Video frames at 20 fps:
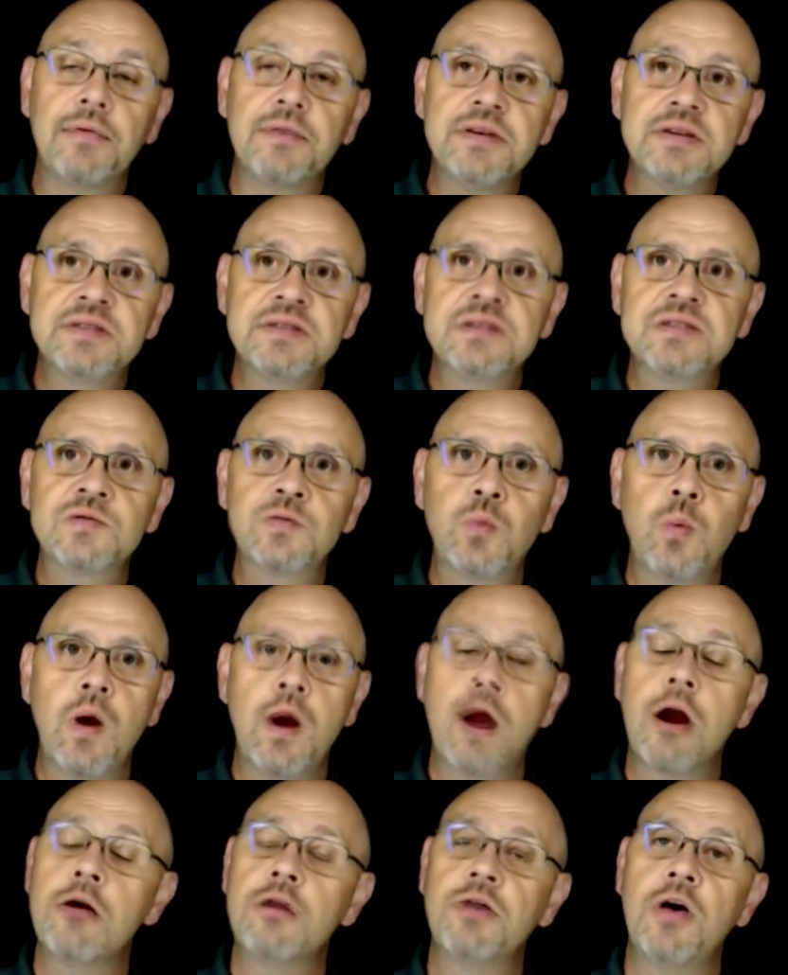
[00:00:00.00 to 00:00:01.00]
This is
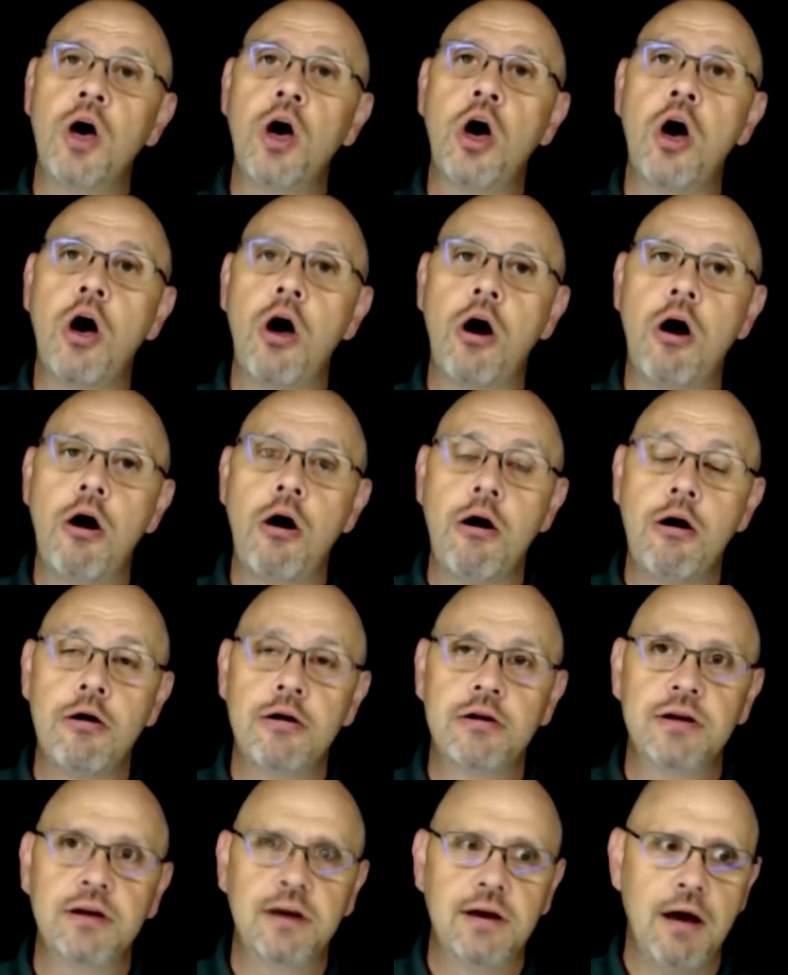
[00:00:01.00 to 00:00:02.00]
where the
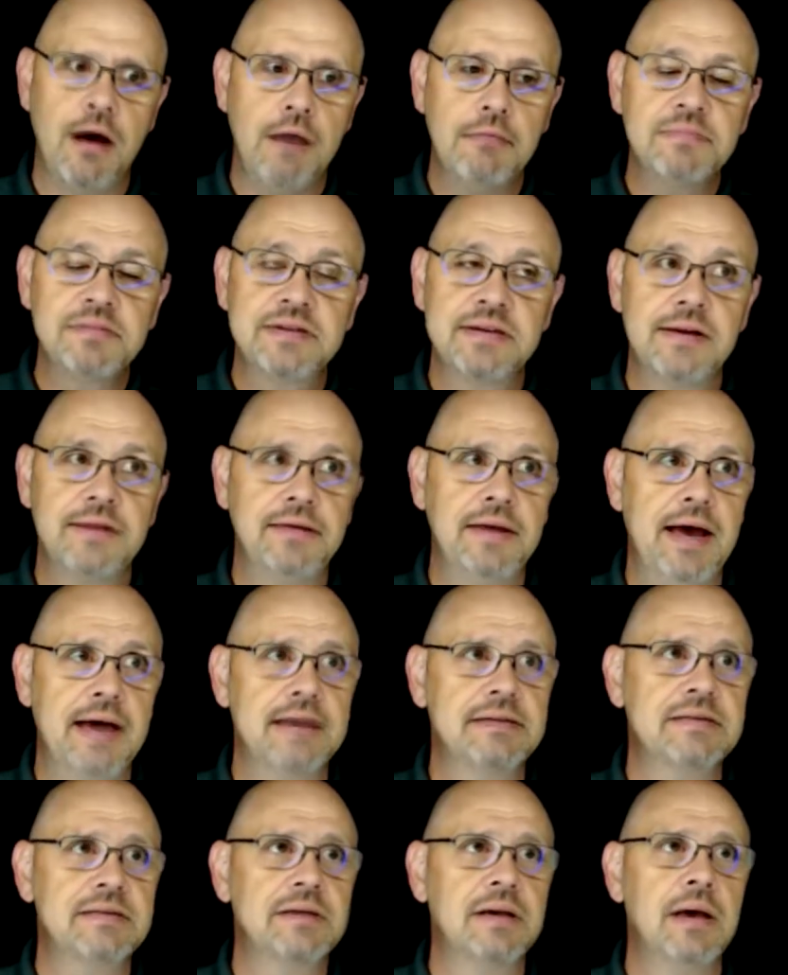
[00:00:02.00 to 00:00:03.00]
hard comes in
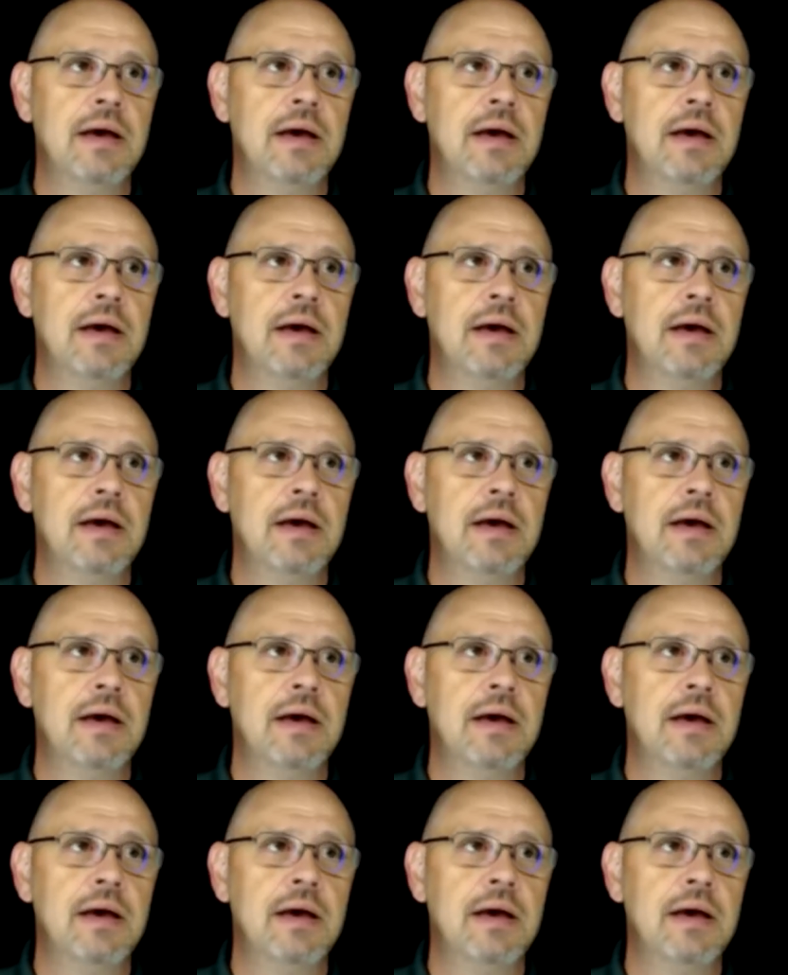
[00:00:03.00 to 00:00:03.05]
this.